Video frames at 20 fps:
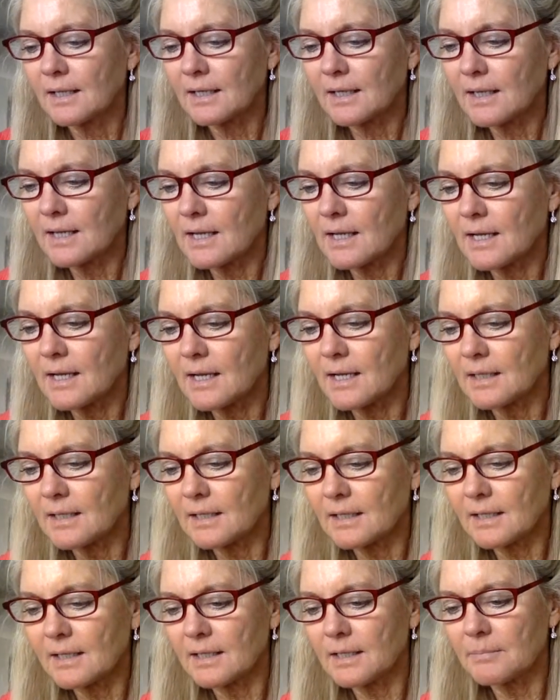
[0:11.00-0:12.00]
And
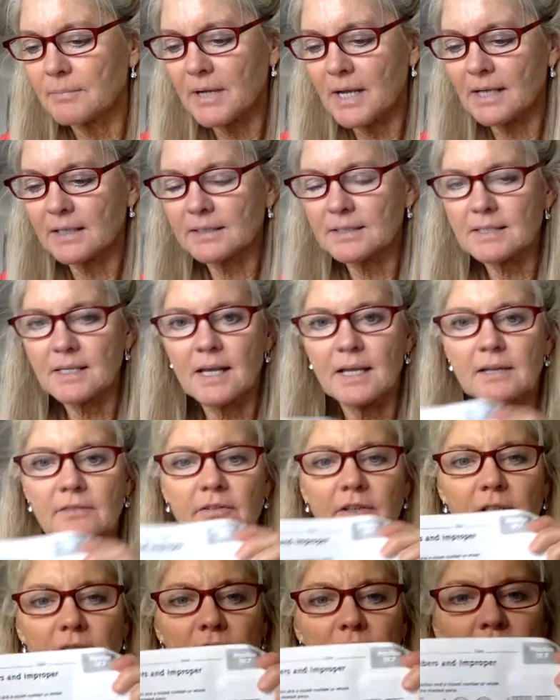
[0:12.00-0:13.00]
then the back side of
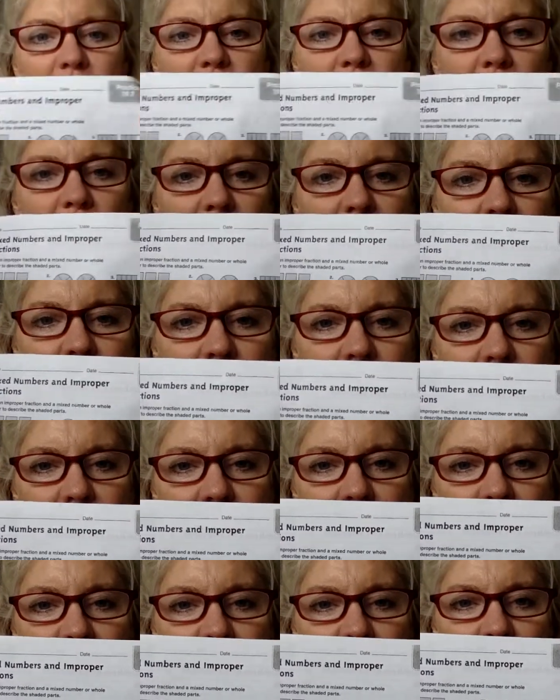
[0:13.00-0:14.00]
it looks like
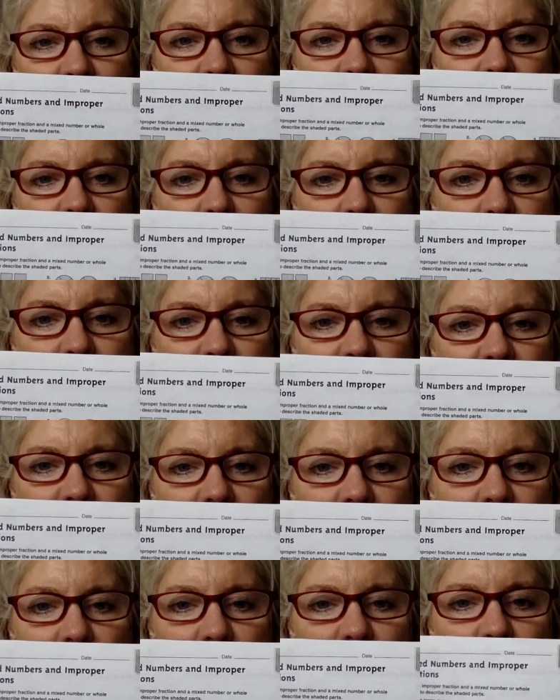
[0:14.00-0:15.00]
this, mixed numbers and
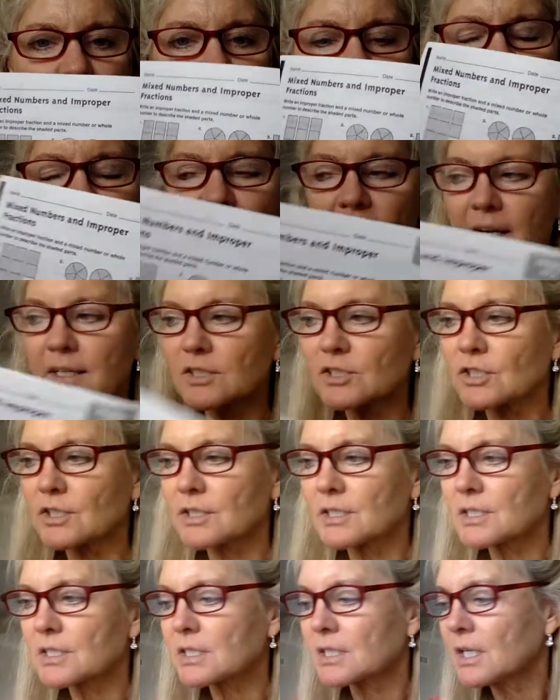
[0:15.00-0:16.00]
improper
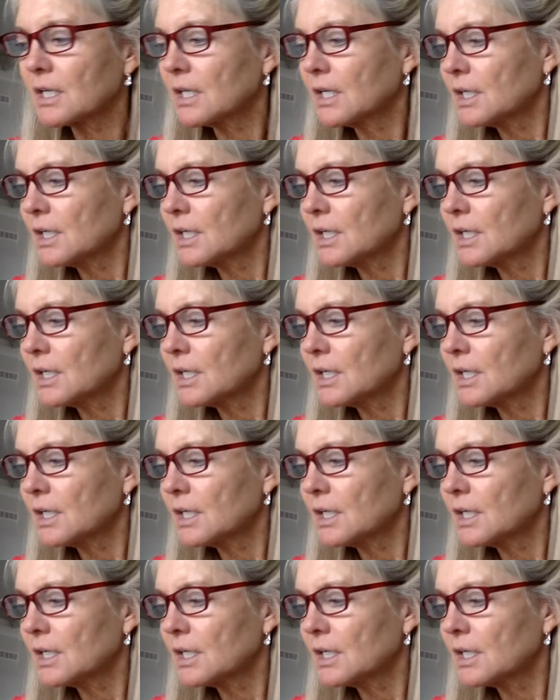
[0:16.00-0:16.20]
fractions.